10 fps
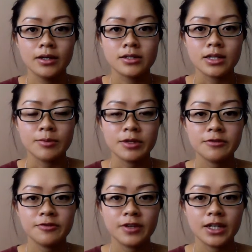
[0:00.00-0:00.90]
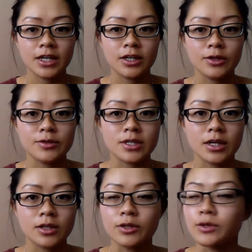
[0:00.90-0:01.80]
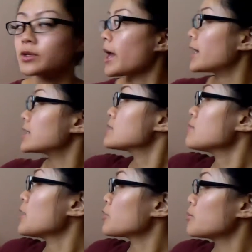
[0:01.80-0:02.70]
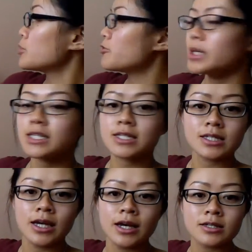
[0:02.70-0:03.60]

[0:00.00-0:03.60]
Some of the feeding cues include hand-to-mouth movements,